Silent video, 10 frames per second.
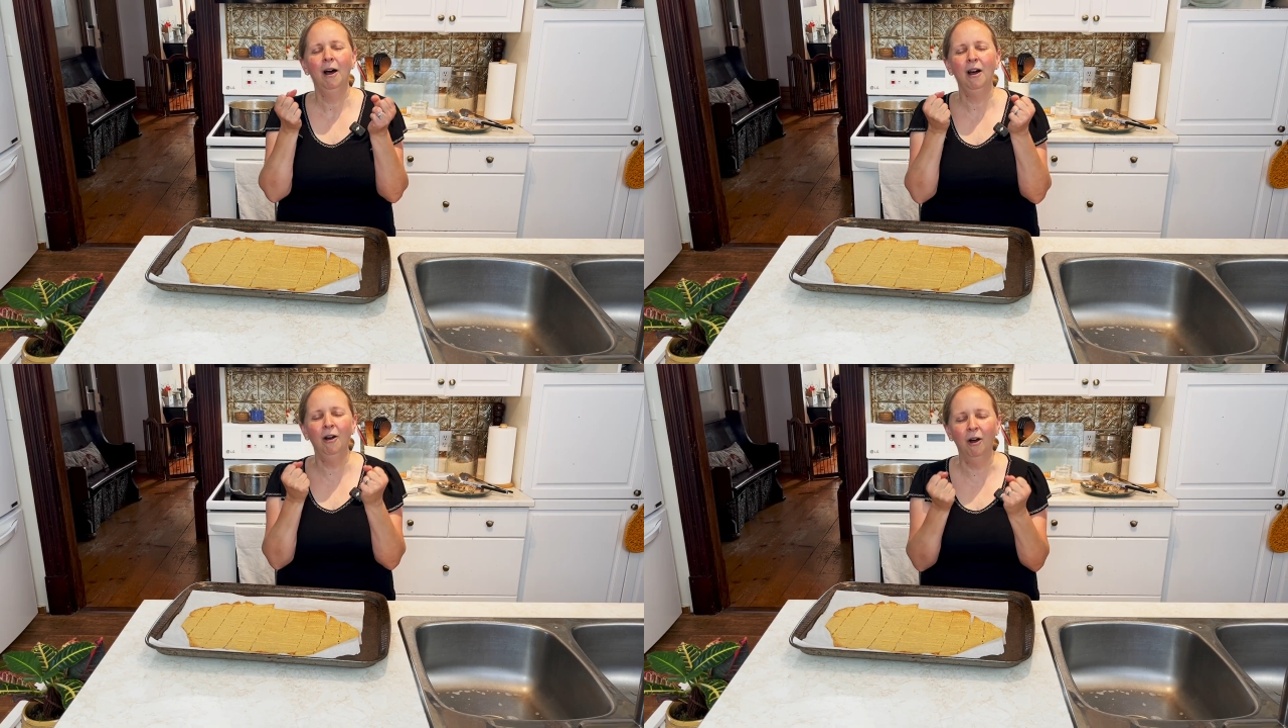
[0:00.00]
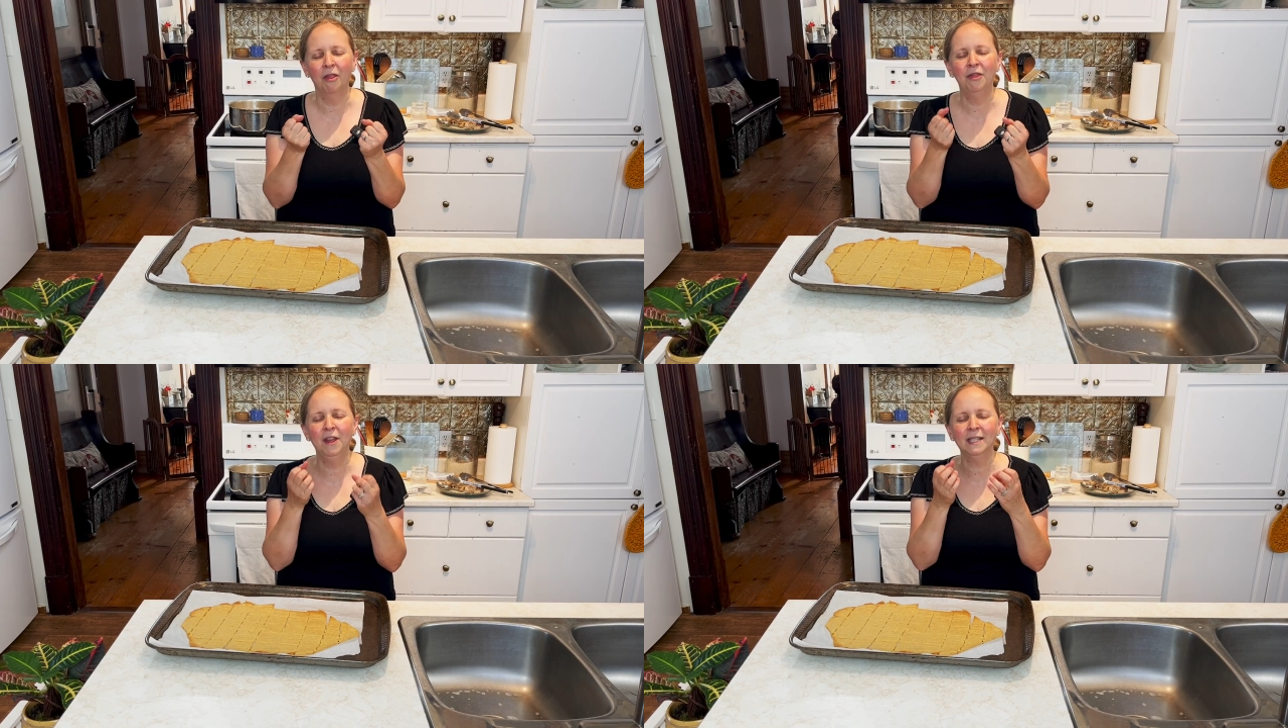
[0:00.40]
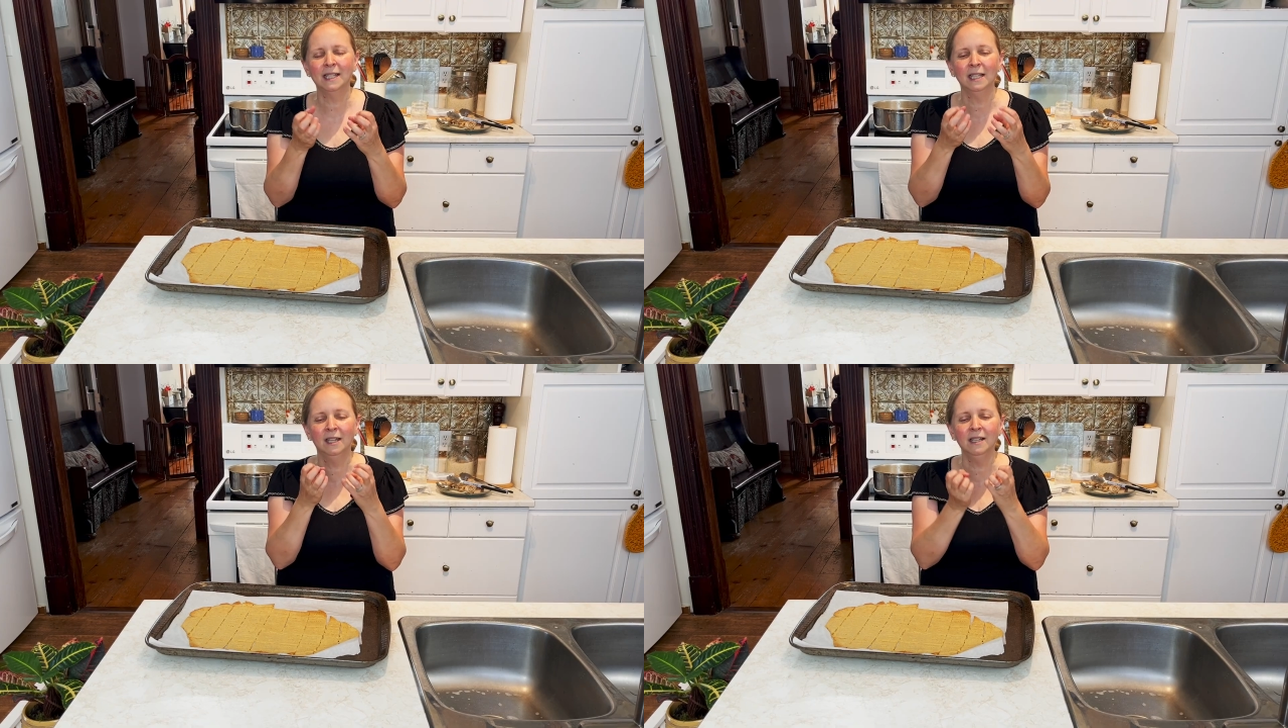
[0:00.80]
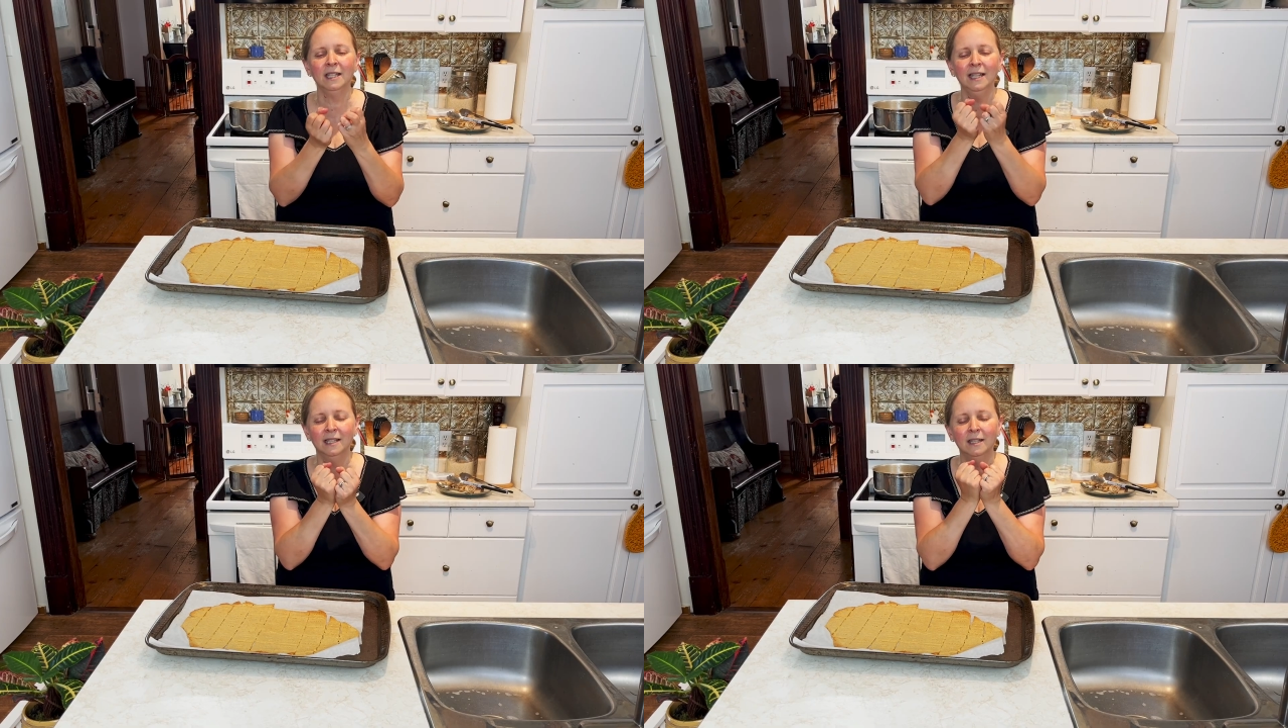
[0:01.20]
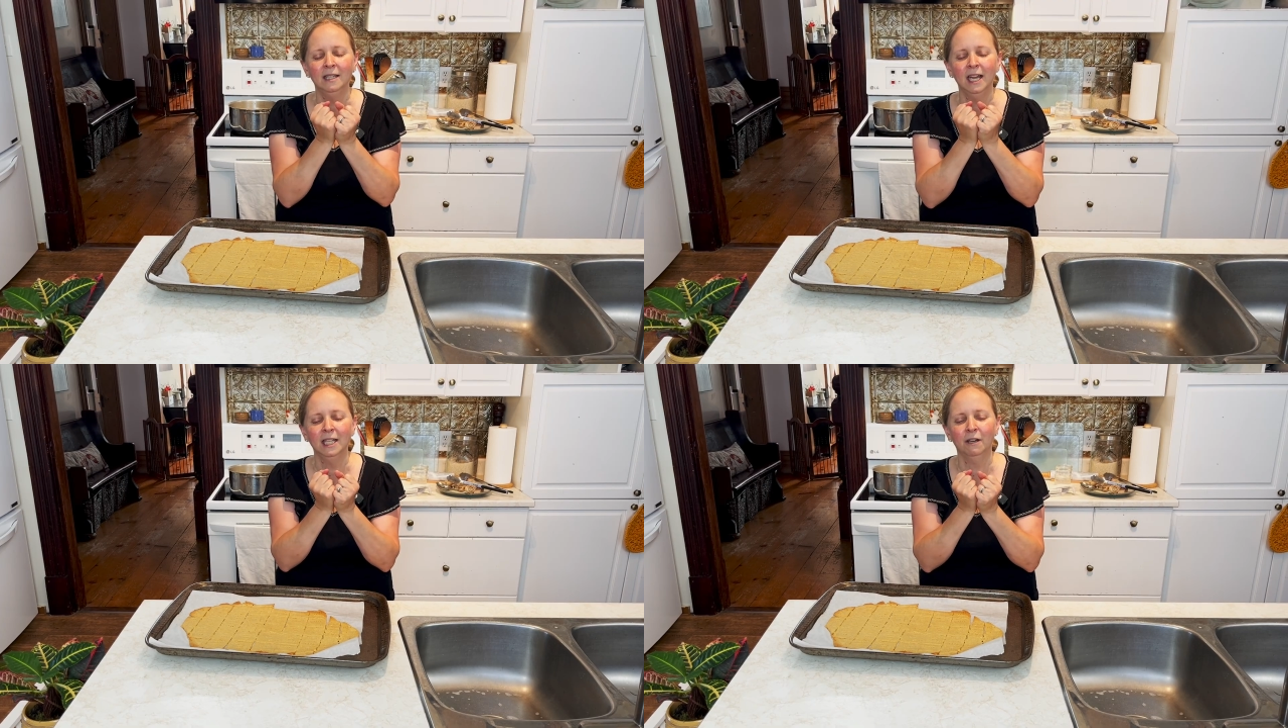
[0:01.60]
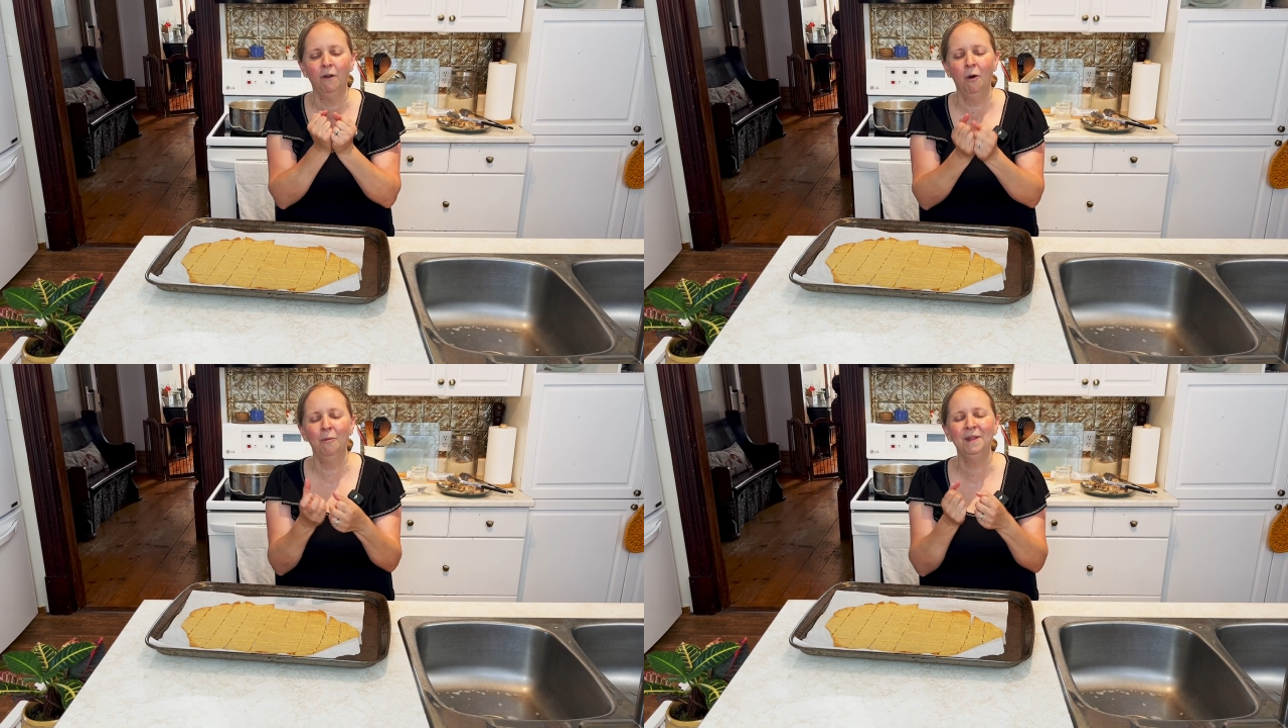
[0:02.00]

oh, this is the taste of home,